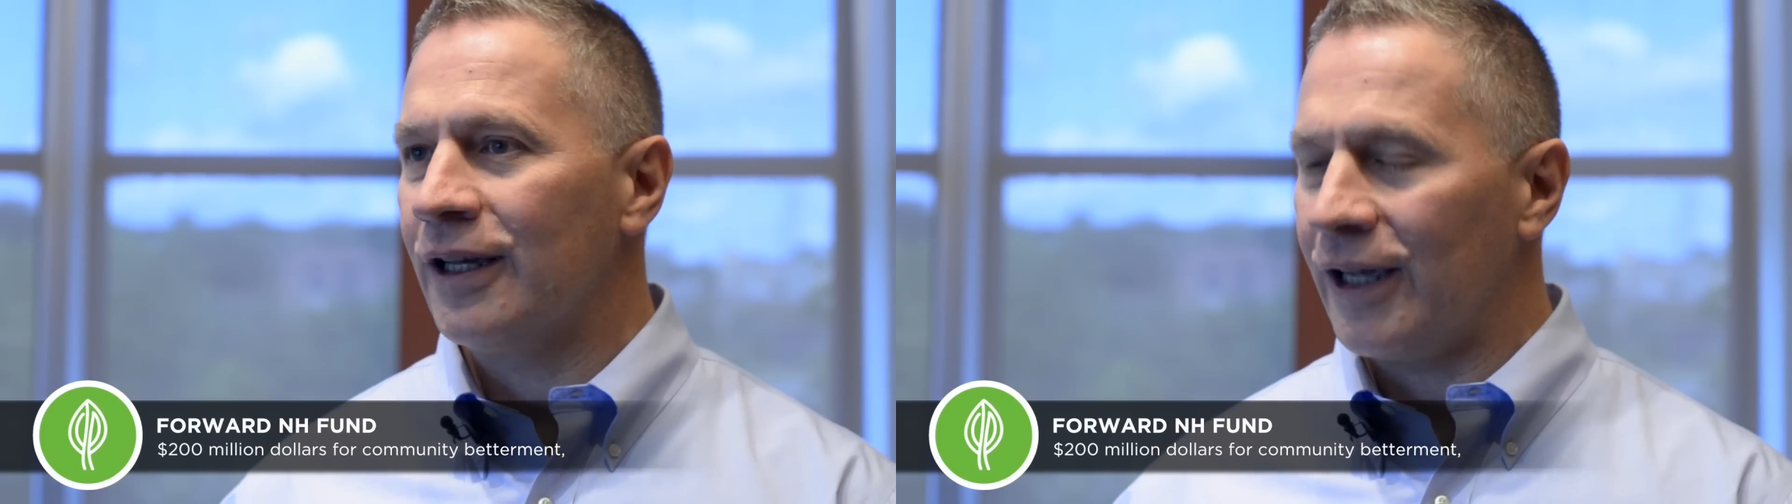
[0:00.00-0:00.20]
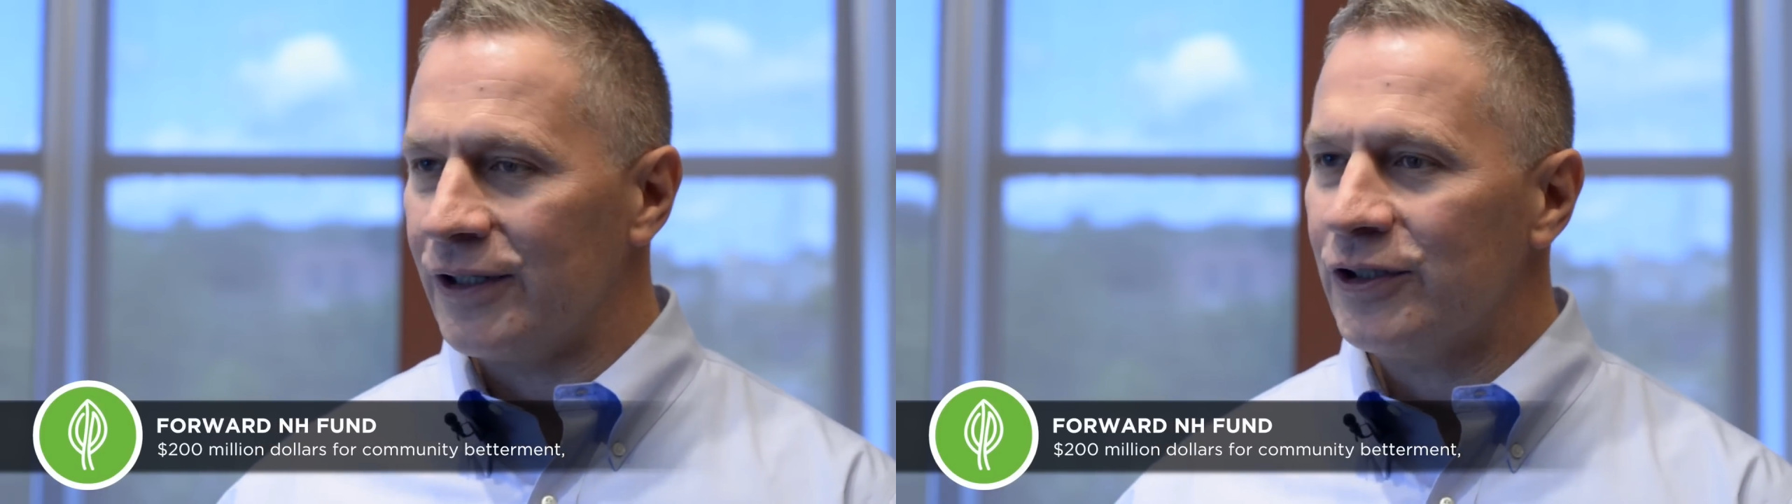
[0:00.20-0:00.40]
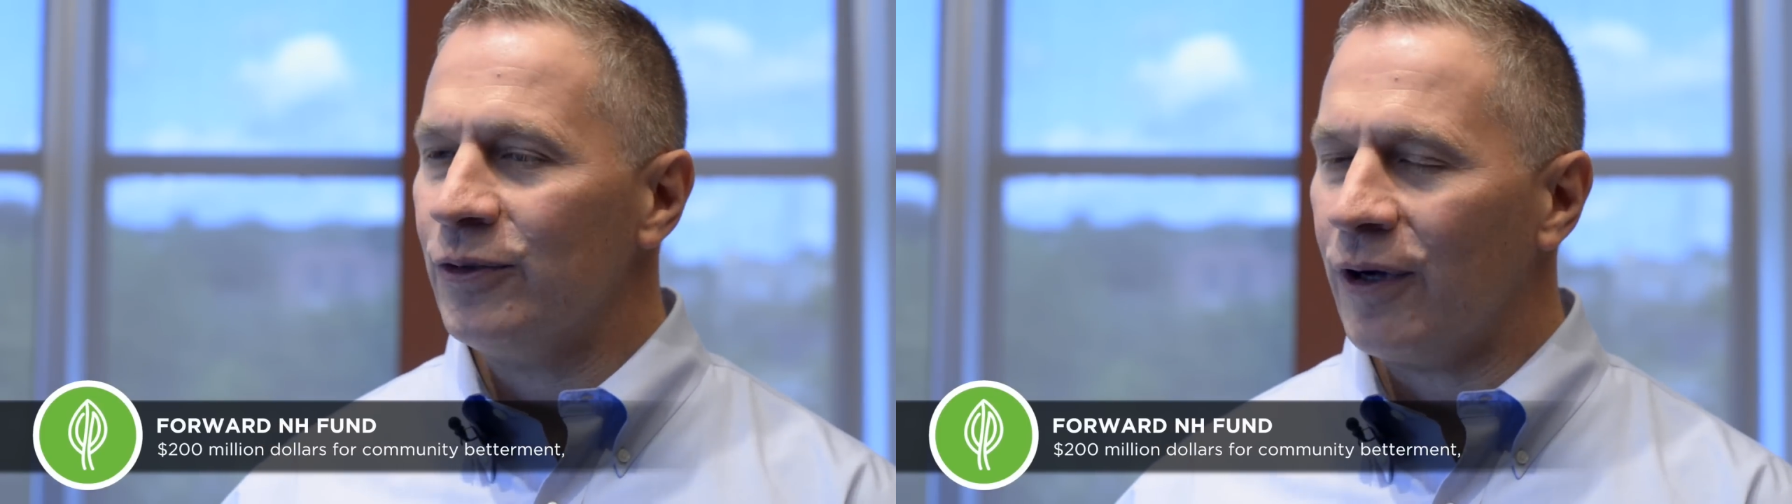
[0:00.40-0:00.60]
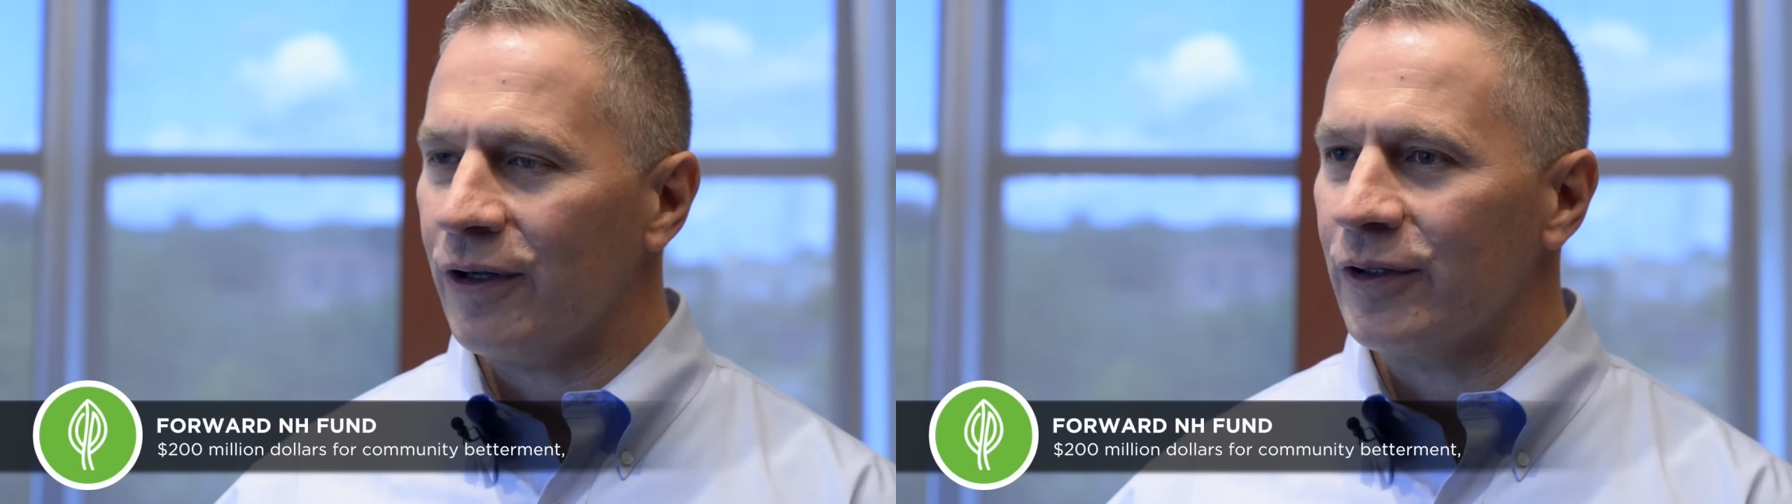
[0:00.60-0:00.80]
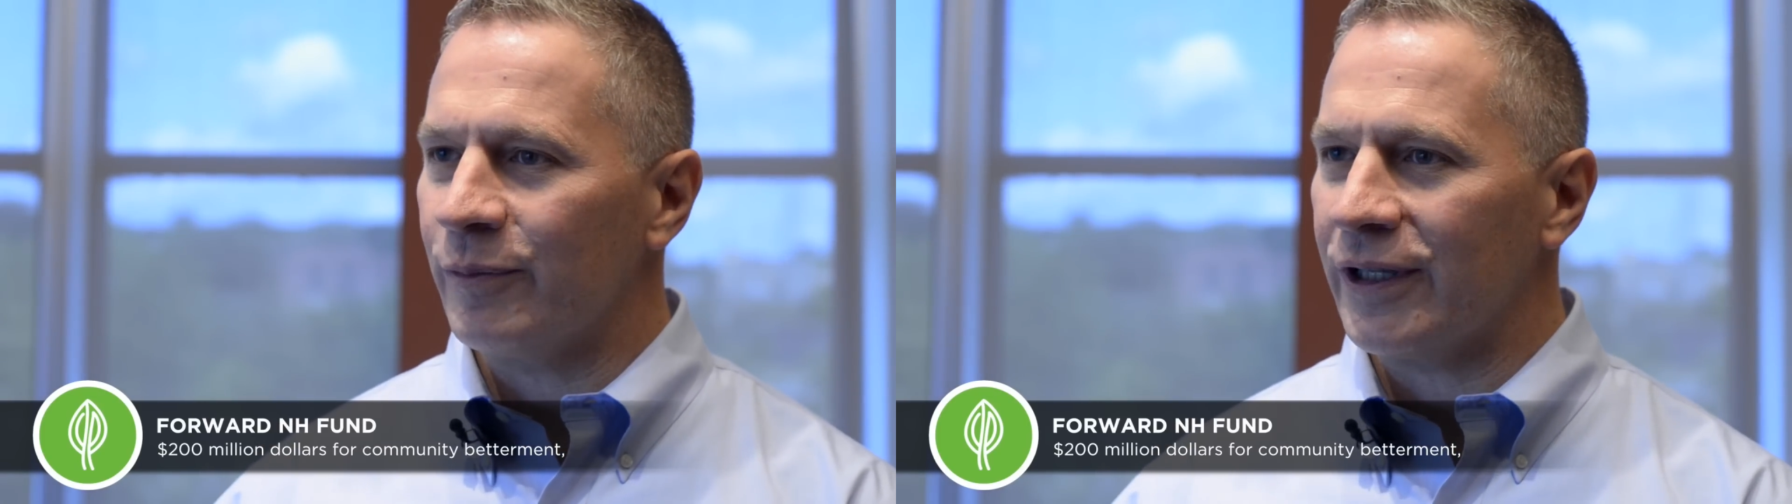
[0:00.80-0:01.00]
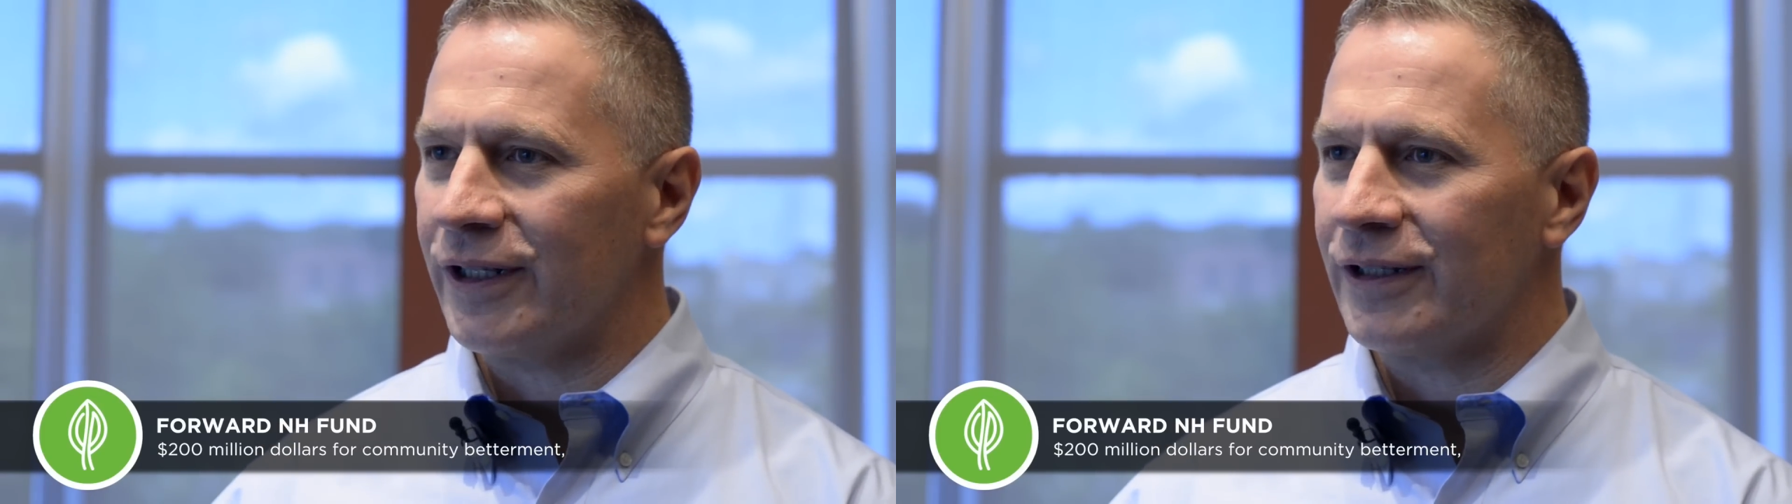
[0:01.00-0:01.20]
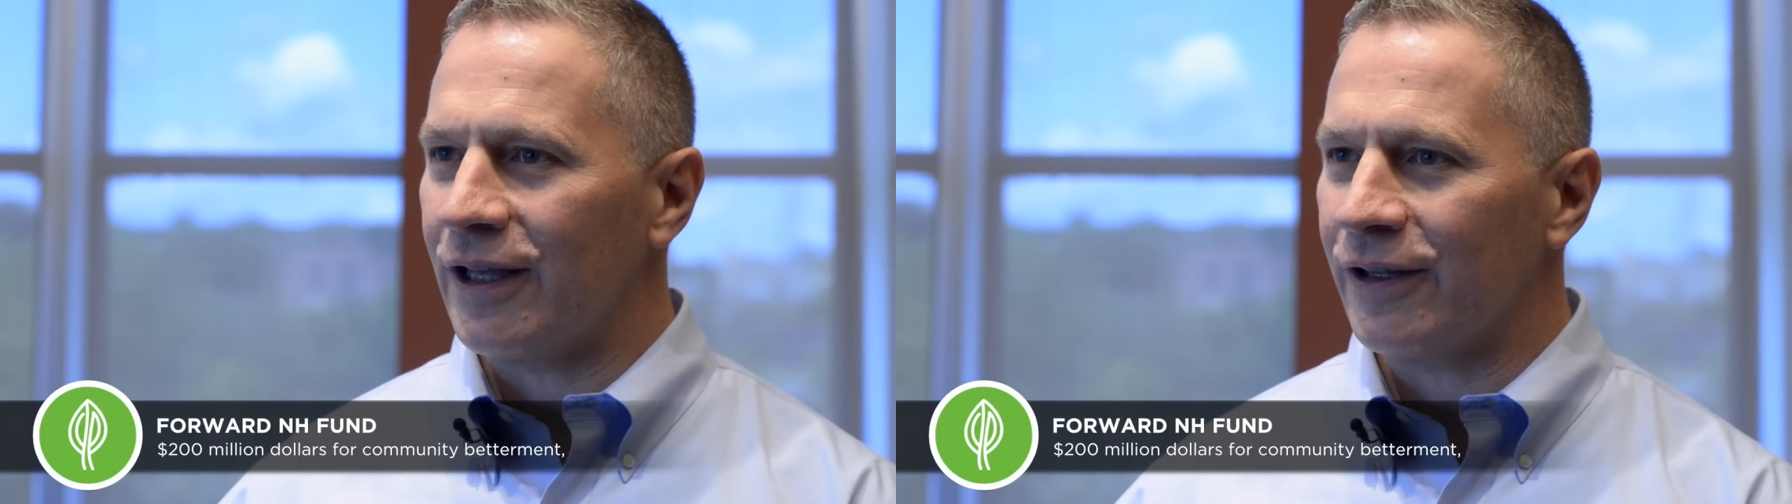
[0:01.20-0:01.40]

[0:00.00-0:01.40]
a $200 million